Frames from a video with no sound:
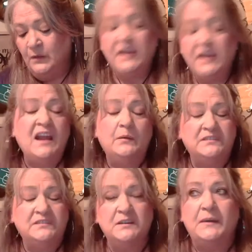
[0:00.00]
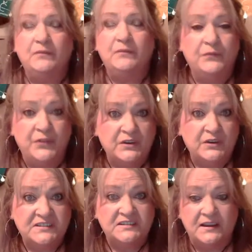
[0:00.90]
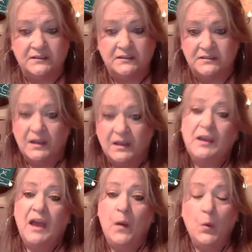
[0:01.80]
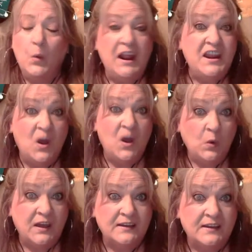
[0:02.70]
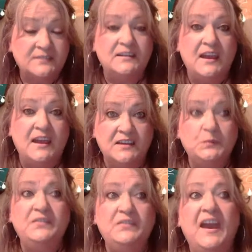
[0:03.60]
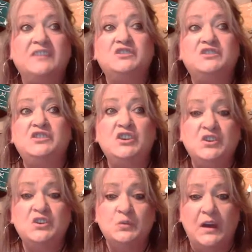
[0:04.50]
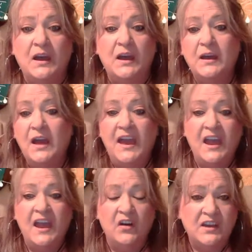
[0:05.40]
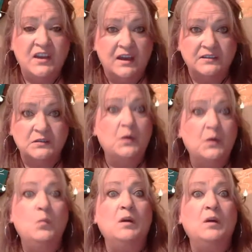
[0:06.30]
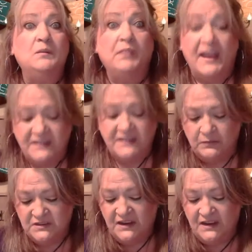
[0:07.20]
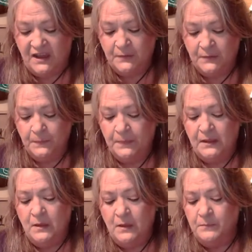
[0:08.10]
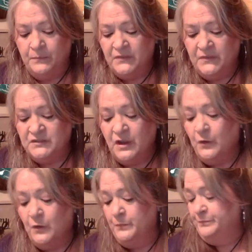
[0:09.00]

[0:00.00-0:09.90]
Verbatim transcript: right now it's at about 36. And what I noticed is we've had two areas where it blacked out today. So,